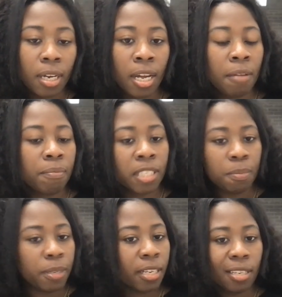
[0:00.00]
Um, mm.
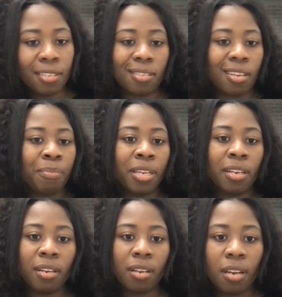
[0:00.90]
Just because, I
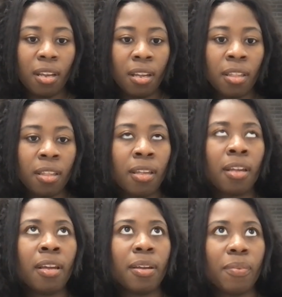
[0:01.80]
mean,
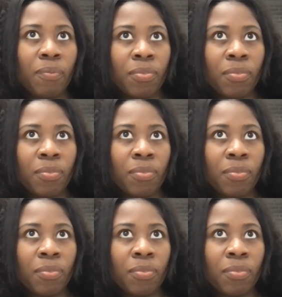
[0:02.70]
uh,